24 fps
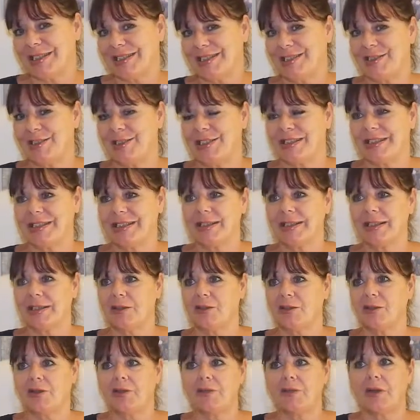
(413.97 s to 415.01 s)
It's just a
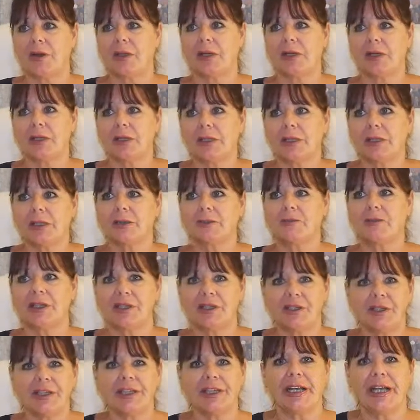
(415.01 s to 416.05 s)
little fun
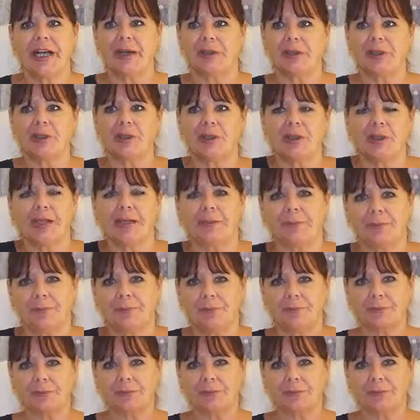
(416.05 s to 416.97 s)
reaching out to him.